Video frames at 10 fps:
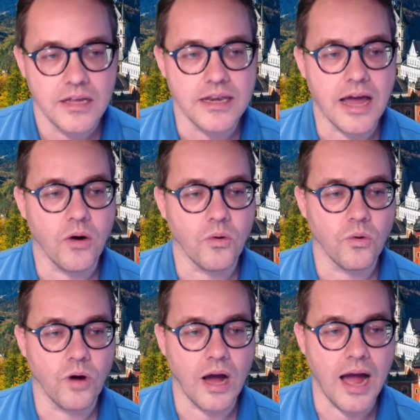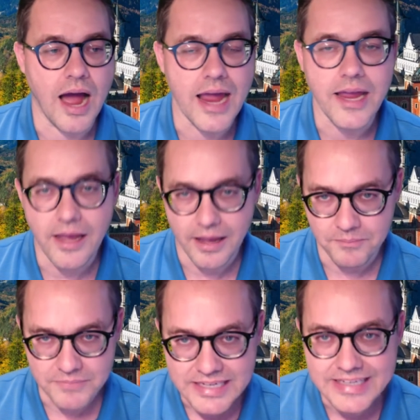Now, I
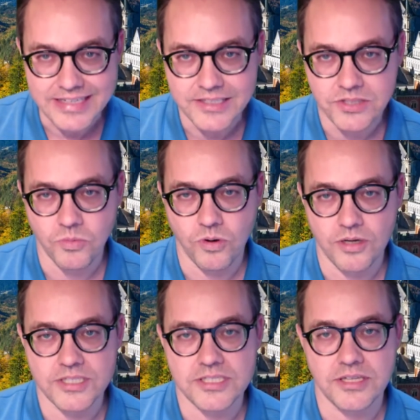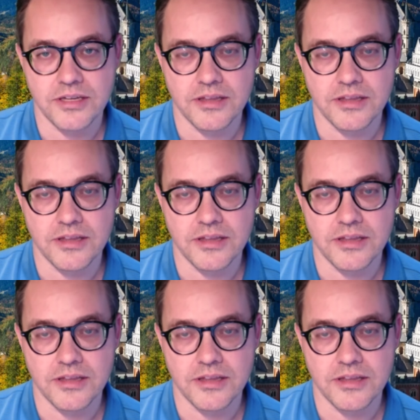am leaning towards the,